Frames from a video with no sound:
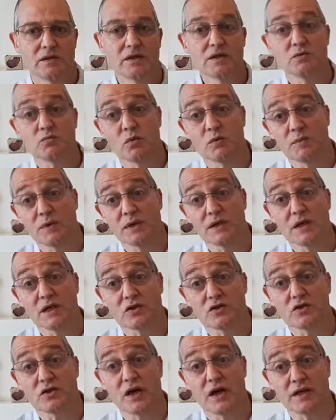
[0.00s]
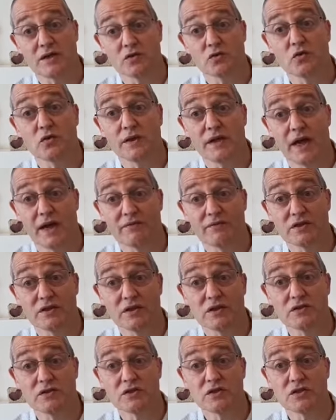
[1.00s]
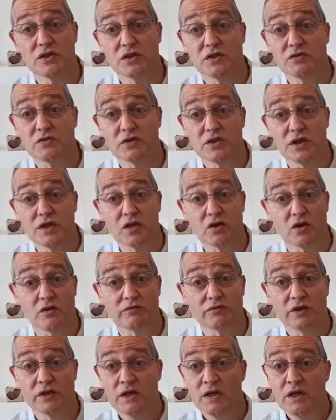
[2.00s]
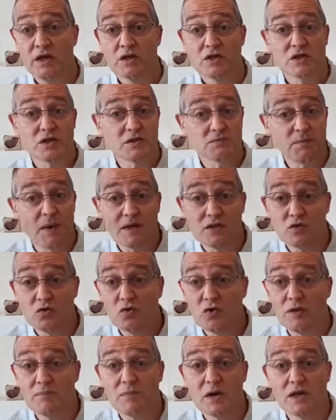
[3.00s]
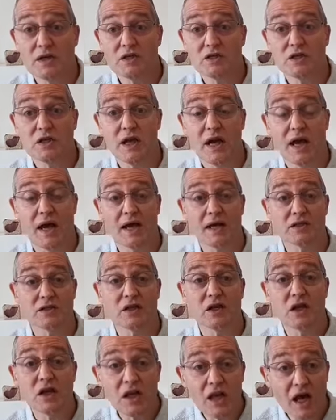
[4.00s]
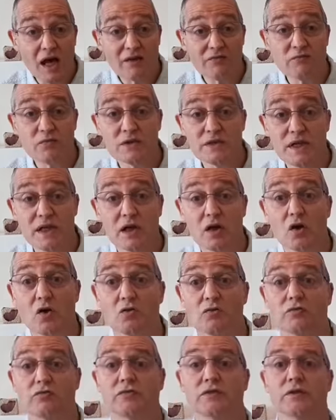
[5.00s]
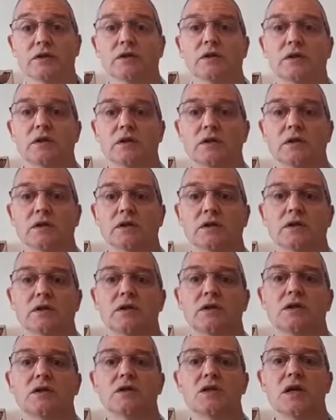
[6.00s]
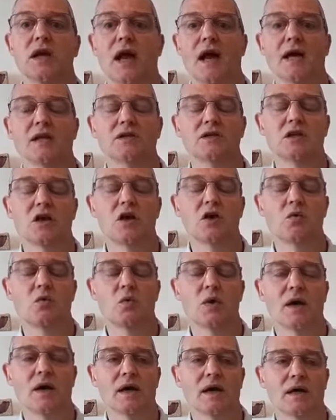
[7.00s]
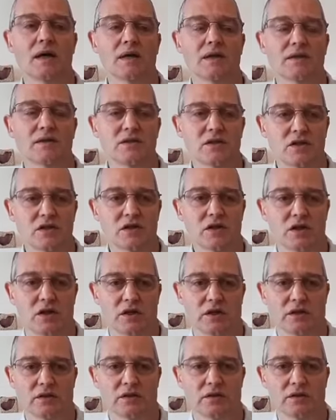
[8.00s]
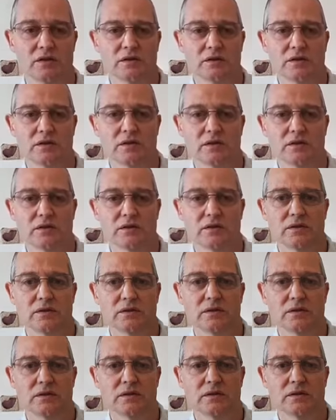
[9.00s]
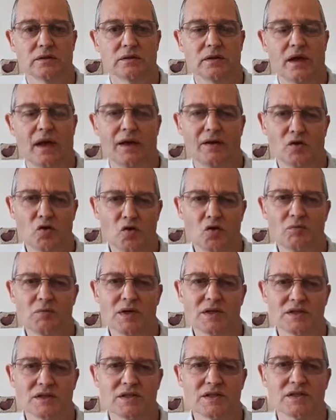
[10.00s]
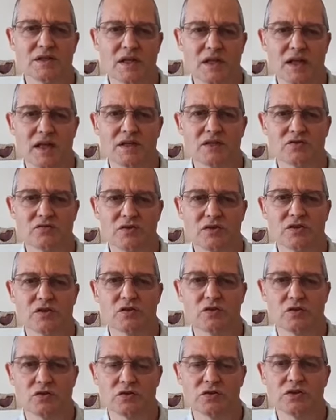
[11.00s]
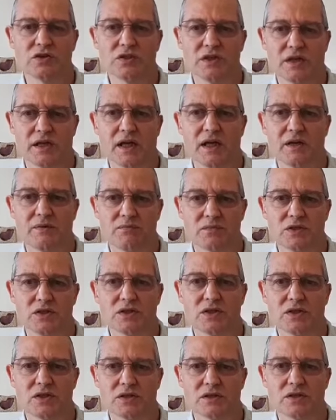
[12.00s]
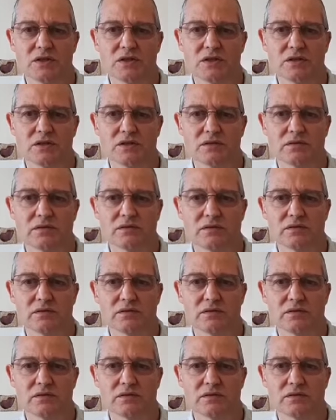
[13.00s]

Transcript: This woman had tried all the avenues she could think of. She spent all the money she had. Her life was engulfed. She had nowhere to turn. And almost as a last resort, she came to Jesus.